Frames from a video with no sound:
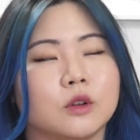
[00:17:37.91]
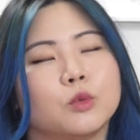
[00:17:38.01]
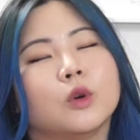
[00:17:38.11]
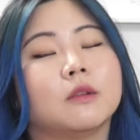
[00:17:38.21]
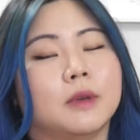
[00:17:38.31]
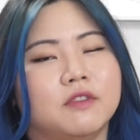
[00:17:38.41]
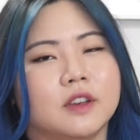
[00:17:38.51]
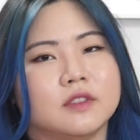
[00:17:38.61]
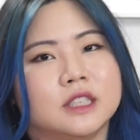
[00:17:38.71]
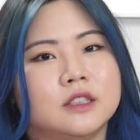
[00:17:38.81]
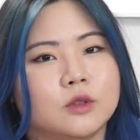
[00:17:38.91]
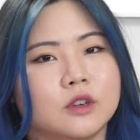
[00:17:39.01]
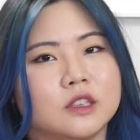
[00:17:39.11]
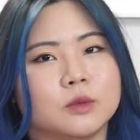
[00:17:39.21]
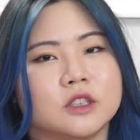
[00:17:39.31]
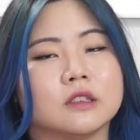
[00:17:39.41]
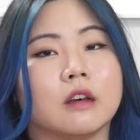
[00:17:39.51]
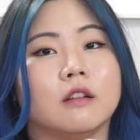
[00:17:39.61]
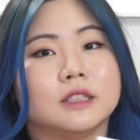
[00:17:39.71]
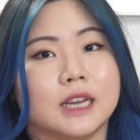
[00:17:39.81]
or one of my favorite stores, which is
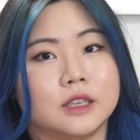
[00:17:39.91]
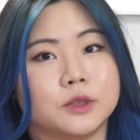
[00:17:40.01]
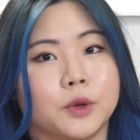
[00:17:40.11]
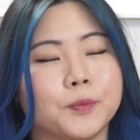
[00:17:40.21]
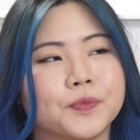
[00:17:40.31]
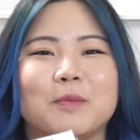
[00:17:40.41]
called Daiso.